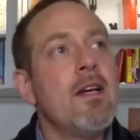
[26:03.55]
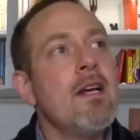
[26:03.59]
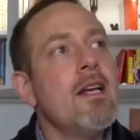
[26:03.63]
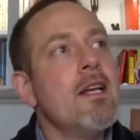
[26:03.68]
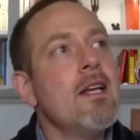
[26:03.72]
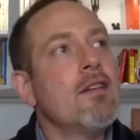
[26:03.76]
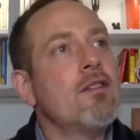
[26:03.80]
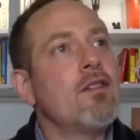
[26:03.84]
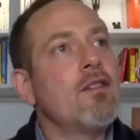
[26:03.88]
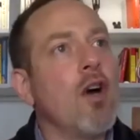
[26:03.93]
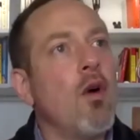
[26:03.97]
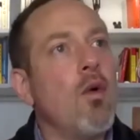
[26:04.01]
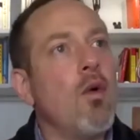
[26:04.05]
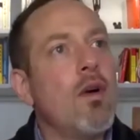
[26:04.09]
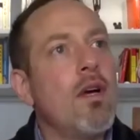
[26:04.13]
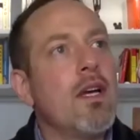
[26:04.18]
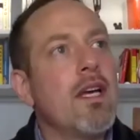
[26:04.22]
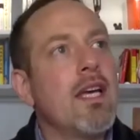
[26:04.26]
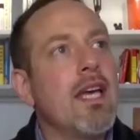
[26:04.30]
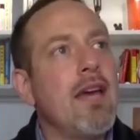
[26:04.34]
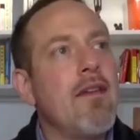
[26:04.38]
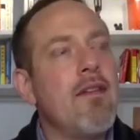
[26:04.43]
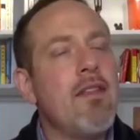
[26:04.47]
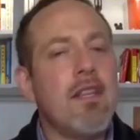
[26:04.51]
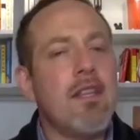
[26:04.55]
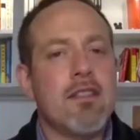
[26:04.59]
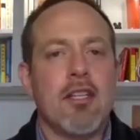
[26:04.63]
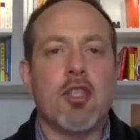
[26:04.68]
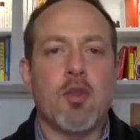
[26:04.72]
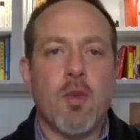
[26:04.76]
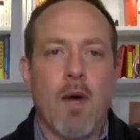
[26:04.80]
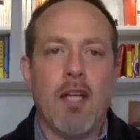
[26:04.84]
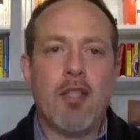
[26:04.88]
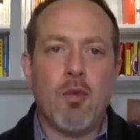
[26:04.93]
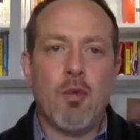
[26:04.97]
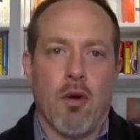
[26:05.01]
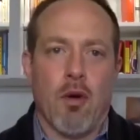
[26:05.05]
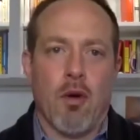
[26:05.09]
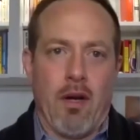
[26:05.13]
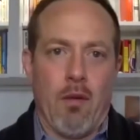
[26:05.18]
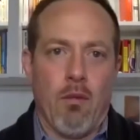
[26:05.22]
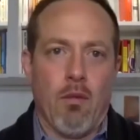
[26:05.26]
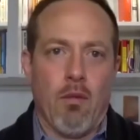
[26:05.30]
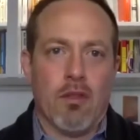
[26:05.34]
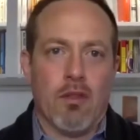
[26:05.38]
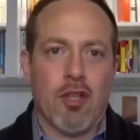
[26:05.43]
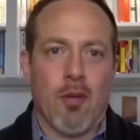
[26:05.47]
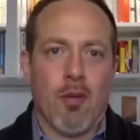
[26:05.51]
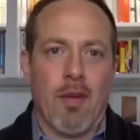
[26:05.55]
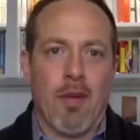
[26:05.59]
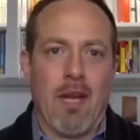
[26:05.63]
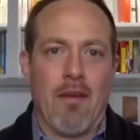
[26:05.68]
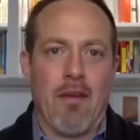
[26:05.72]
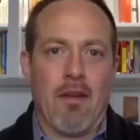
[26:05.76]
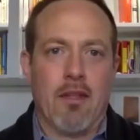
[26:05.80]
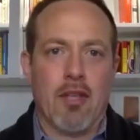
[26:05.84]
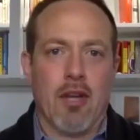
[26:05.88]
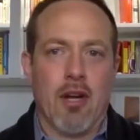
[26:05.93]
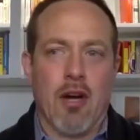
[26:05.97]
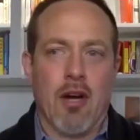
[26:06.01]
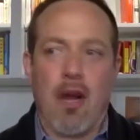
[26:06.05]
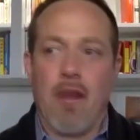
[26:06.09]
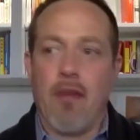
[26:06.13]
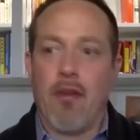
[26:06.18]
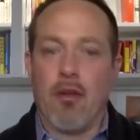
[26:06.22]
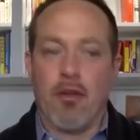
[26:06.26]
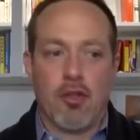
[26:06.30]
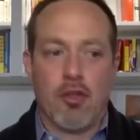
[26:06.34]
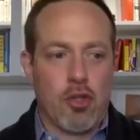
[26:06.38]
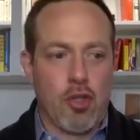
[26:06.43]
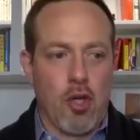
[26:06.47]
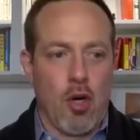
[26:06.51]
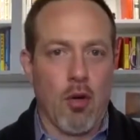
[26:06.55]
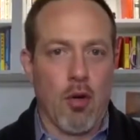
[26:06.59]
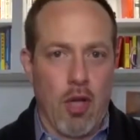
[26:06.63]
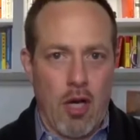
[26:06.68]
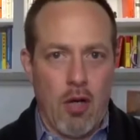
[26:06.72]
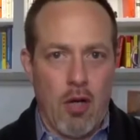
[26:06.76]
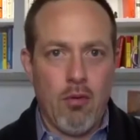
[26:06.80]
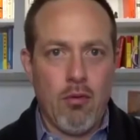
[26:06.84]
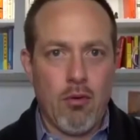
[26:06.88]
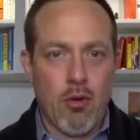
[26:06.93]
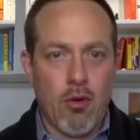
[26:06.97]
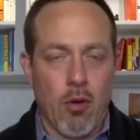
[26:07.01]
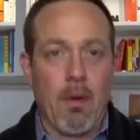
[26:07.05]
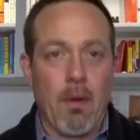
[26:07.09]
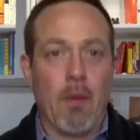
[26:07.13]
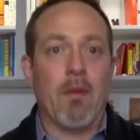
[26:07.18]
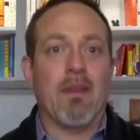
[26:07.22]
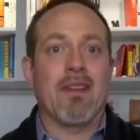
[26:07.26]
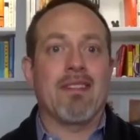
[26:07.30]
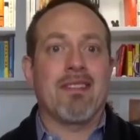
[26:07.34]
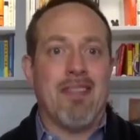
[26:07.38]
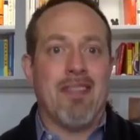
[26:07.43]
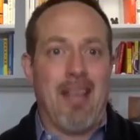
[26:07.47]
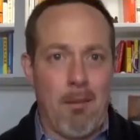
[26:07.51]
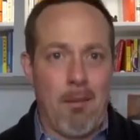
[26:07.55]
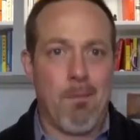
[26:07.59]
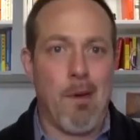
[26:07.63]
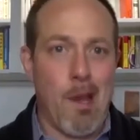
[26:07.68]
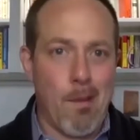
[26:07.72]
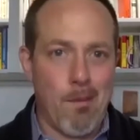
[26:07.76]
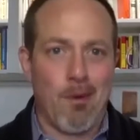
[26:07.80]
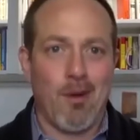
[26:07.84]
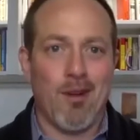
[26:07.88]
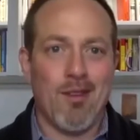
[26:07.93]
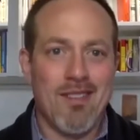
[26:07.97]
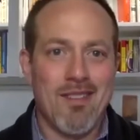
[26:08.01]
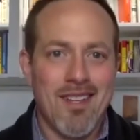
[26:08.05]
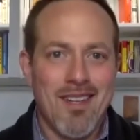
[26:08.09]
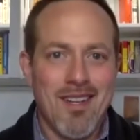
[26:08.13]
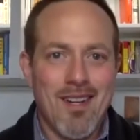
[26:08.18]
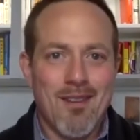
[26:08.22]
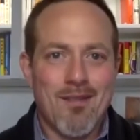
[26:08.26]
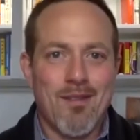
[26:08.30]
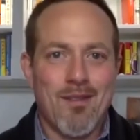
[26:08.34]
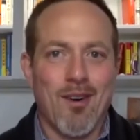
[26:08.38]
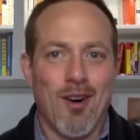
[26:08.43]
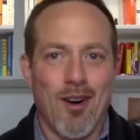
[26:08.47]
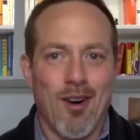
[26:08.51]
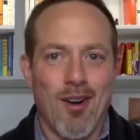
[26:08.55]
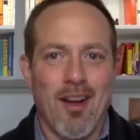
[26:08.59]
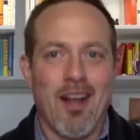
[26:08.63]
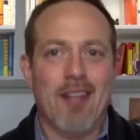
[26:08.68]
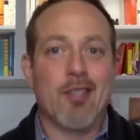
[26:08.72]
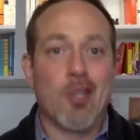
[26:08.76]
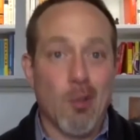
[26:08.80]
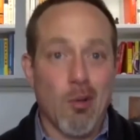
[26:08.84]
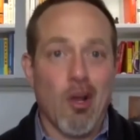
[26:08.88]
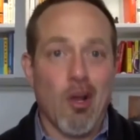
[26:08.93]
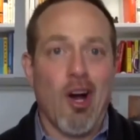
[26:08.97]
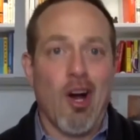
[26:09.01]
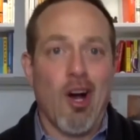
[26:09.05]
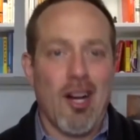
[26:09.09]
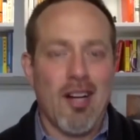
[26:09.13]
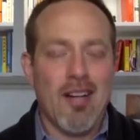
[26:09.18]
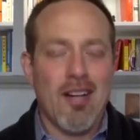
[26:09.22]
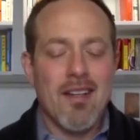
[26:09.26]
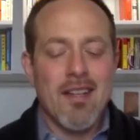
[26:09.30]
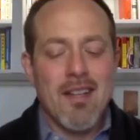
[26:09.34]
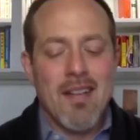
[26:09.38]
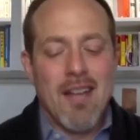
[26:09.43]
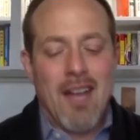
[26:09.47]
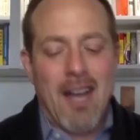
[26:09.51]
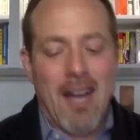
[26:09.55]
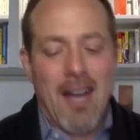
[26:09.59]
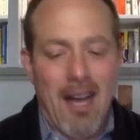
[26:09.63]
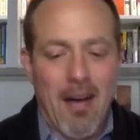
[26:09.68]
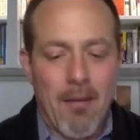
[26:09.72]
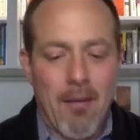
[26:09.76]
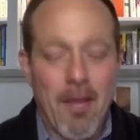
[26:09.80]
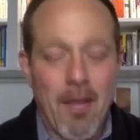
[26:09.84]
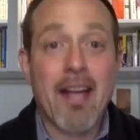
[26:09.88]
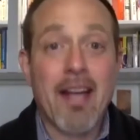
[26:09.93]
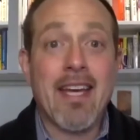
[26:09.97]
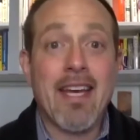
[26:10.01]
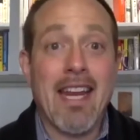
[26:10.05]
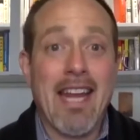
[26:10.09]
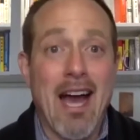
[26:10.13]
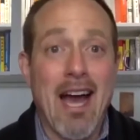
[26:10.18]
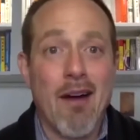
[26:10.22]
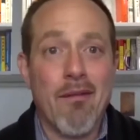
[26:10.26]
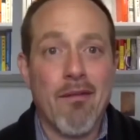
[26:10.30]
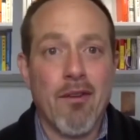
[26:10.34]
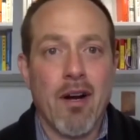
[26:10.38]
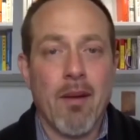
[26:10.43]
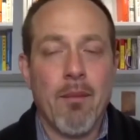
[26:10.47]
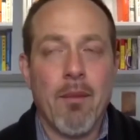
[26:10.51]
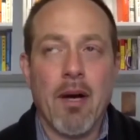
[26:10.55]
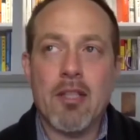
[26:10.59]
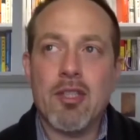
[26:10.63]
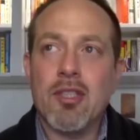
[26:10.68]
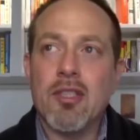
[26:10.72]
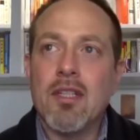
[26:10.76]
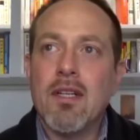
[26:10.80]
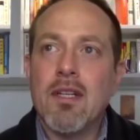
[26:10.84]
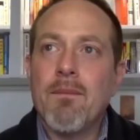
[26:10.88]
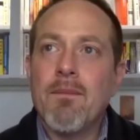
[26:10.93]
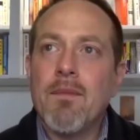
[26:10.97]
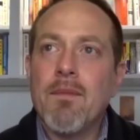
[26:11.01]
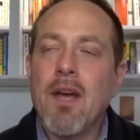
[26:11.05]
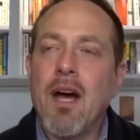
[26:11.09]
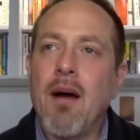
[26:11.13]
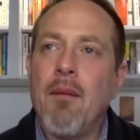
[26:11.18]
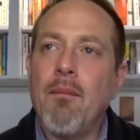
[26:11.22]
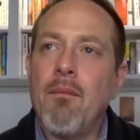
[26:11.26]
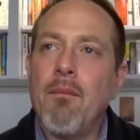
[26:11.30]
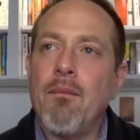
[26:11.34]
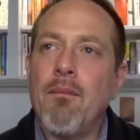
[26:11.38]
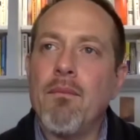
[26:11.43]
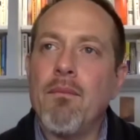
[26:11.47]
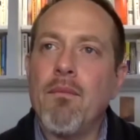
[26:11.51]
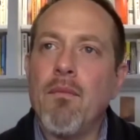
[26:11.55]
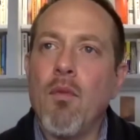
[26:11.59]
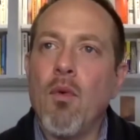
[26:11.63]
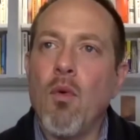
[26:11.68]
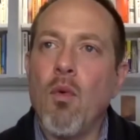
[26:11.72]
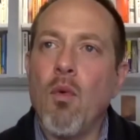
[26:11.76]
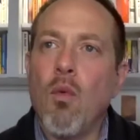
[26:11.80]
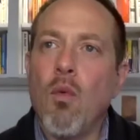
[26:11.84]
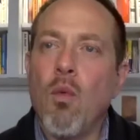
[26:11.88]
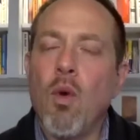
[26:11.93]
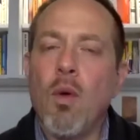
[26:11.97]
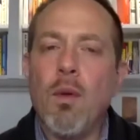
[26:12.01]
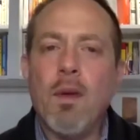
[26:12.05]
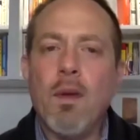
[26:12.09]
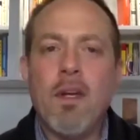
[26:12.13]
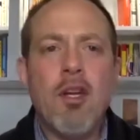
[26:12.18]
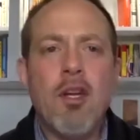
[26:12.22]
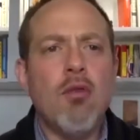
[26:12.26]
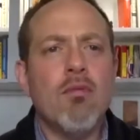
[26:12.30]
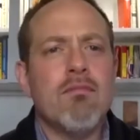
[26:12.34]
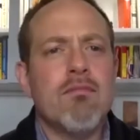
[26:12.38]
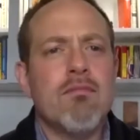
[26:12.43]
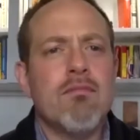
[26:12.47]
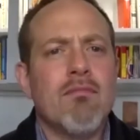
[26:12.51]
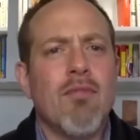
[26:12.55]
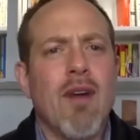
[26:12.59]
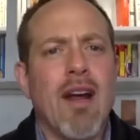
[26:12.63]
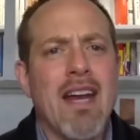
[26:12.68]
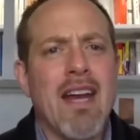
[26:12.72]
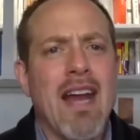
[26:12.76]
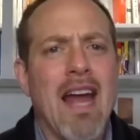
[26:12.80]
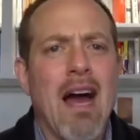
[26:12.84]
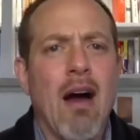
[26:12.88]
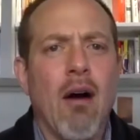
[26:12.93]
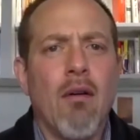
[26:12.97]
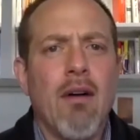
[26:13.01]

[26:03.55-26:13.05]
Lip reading: So given the situation we're in, where so many of us are either solo or been with the same people for too long, not getting out very much, what do we do right now?